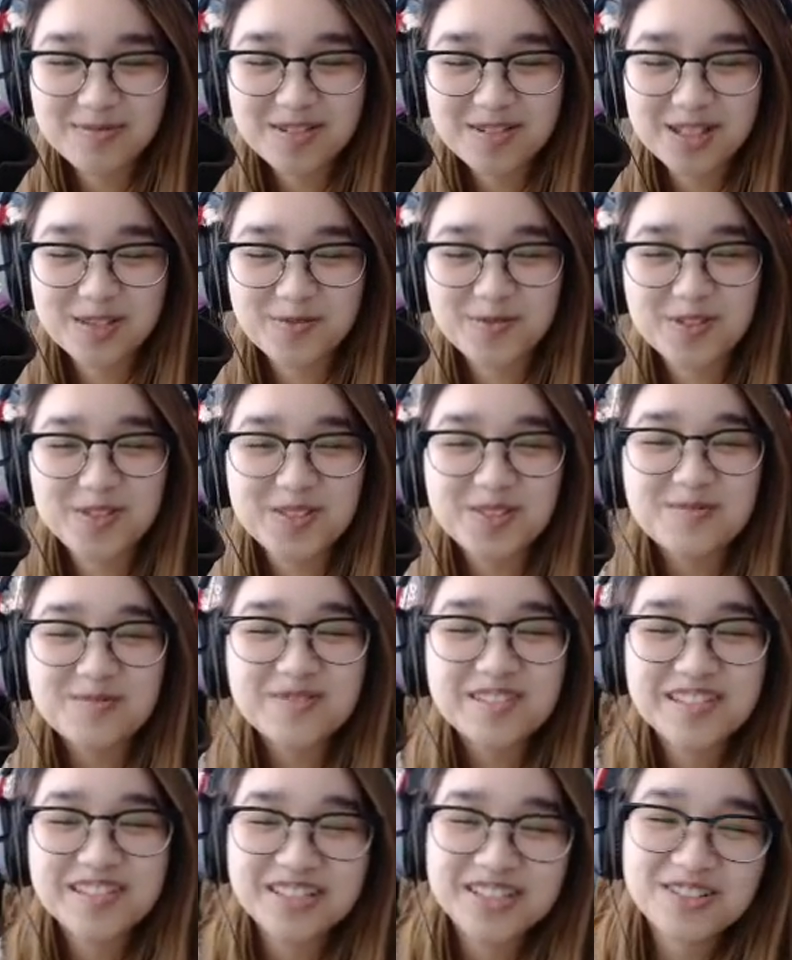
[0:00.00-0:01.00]
because for some
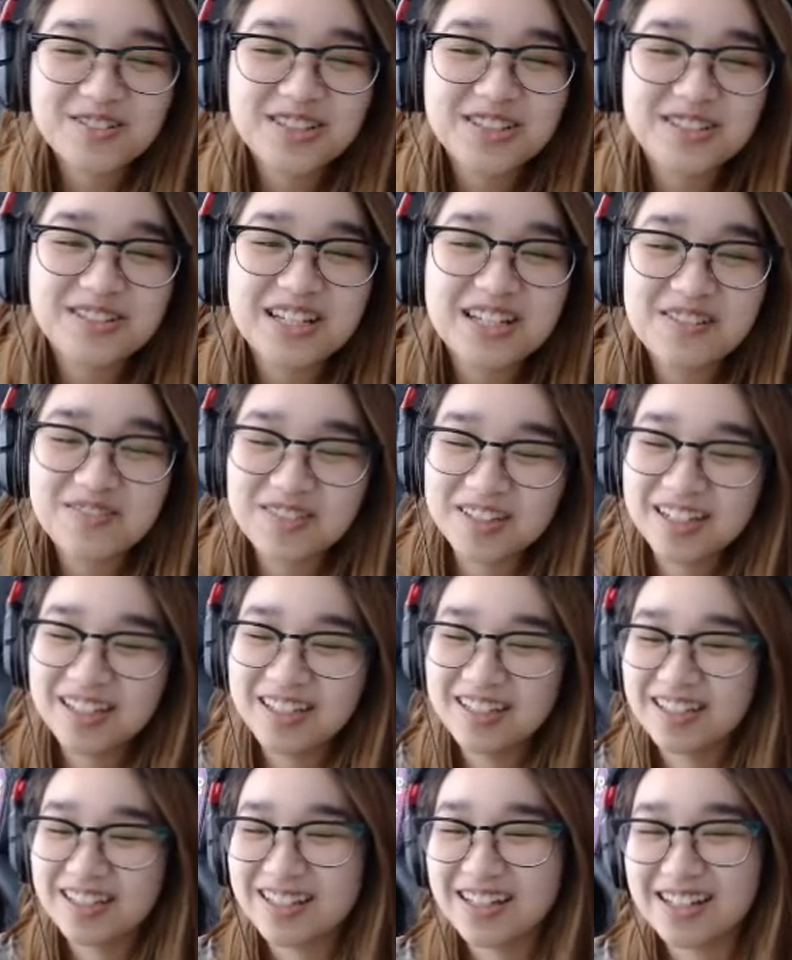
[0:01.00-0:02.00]
reason you still hit me.
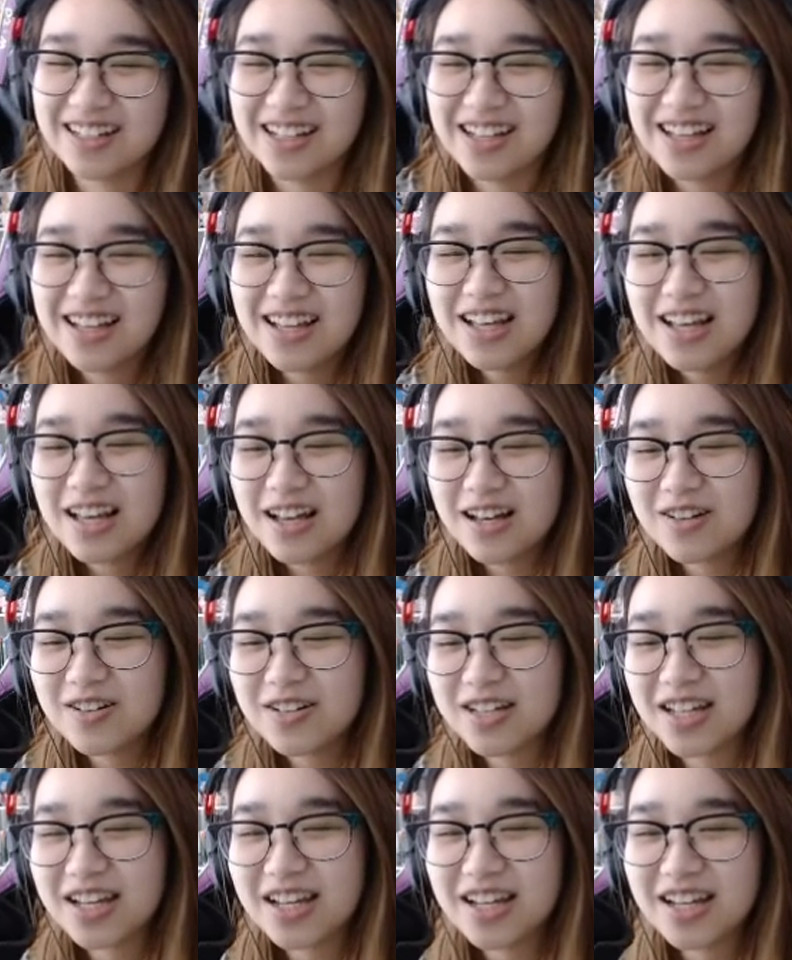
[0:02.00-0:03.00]

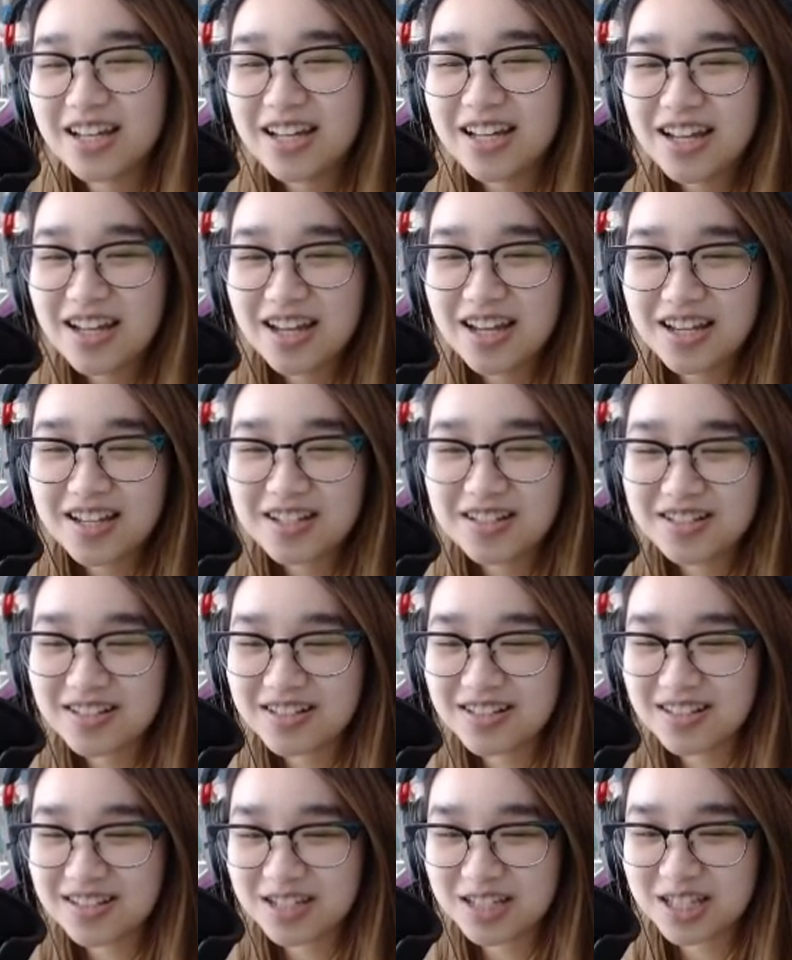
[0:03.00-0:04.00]
Okay, it's
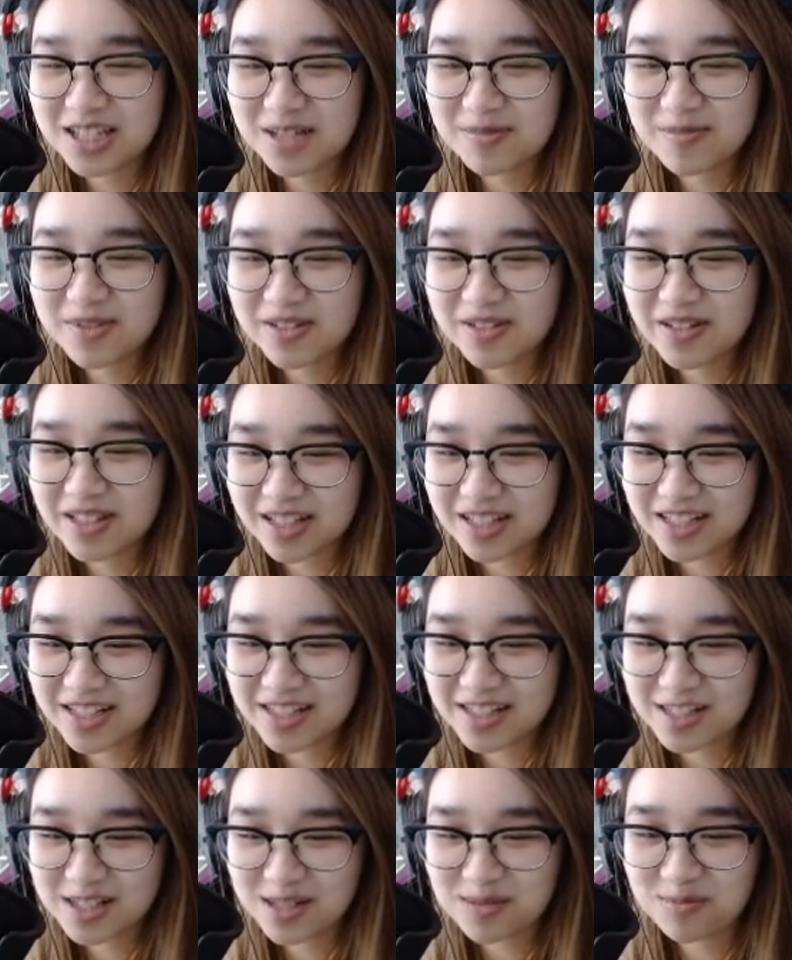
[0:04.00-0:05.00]
just gonna keep doing this.
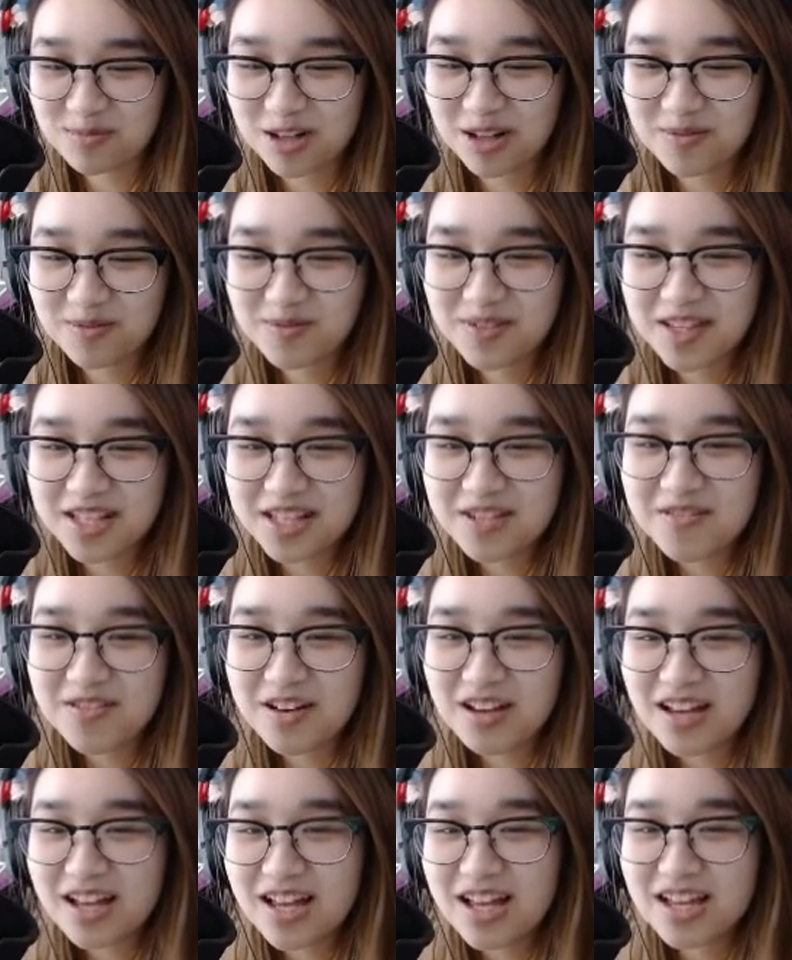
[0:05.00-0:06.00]
This is a problem. Can you
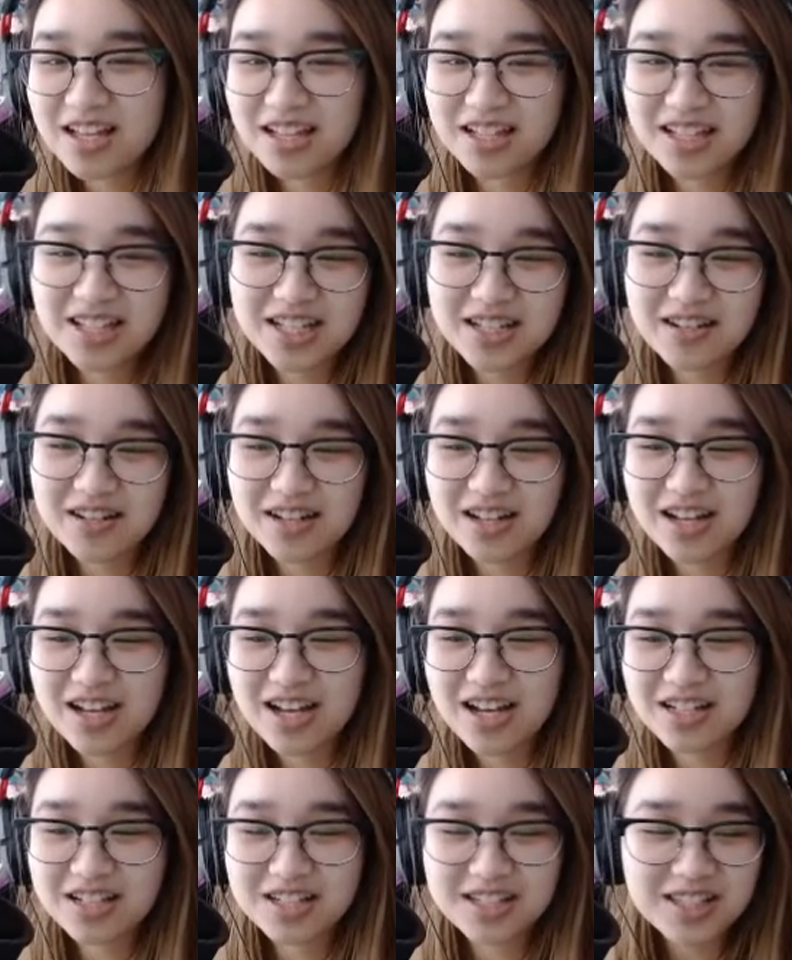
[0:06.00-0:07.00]
not? Can you
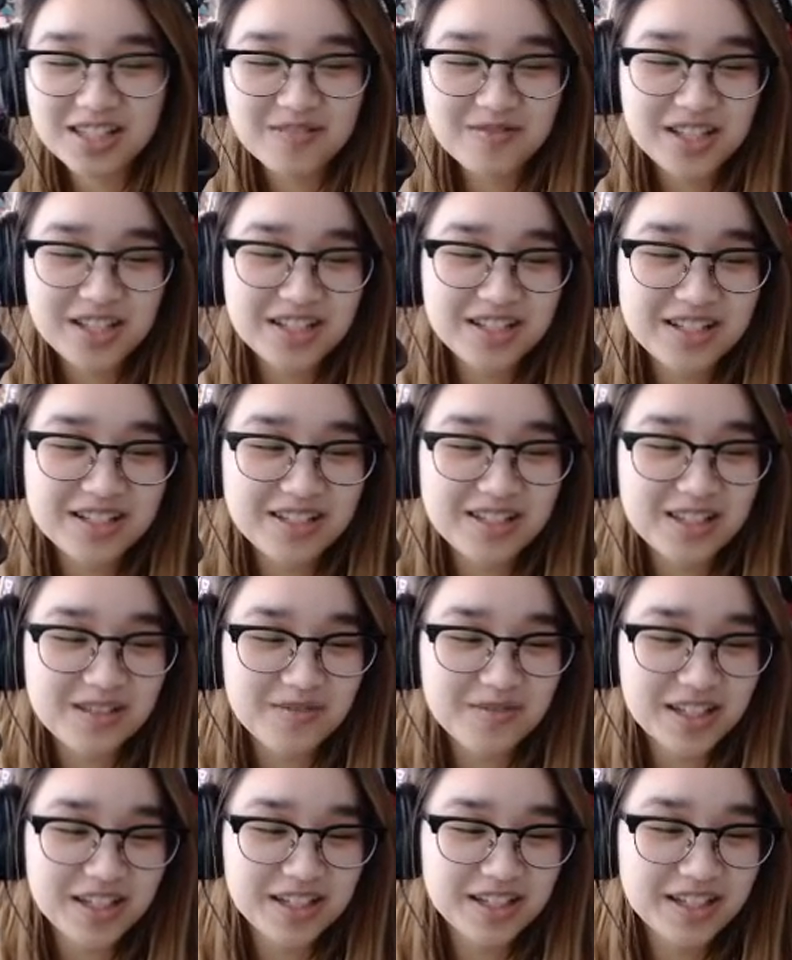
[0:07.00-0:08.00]
not? Just let me, just let
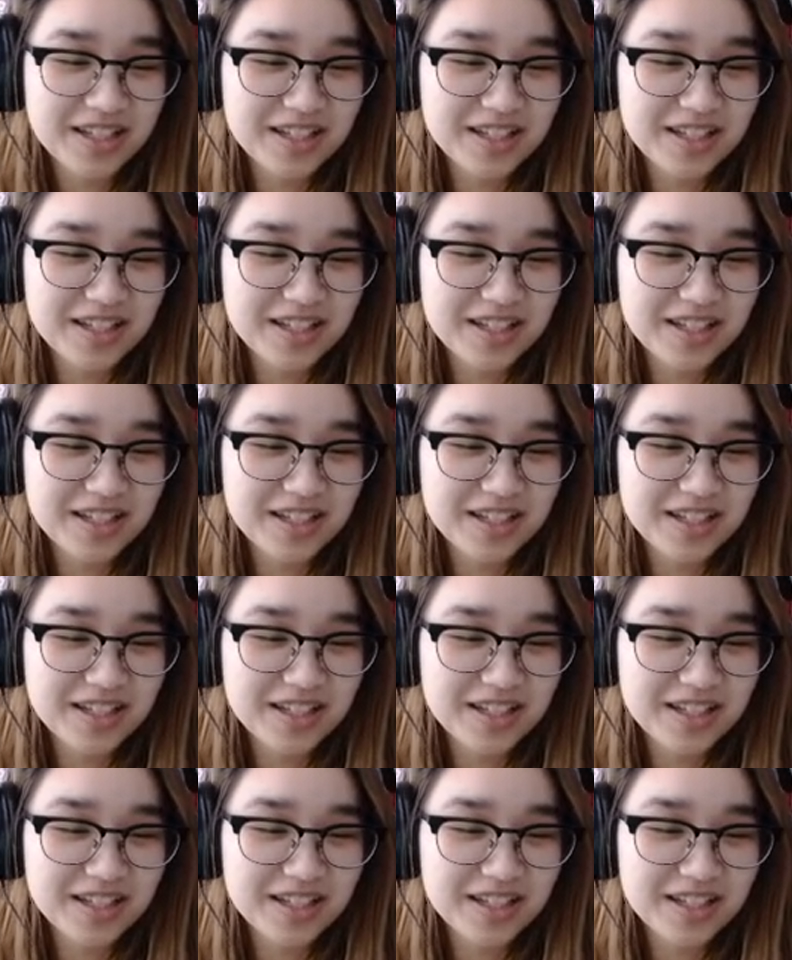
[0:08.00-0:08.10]
me.